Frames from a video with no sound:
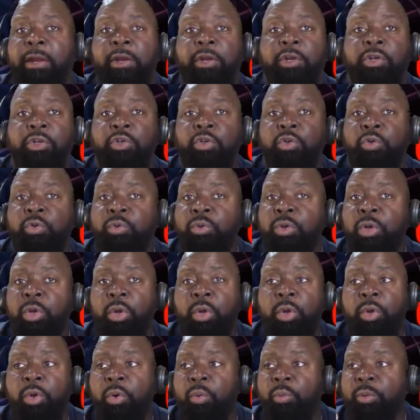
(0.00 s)
nothing to do
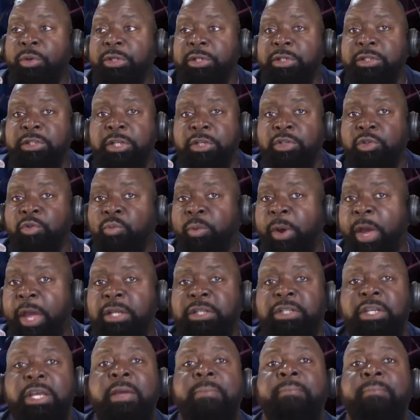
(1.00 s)
with the situation.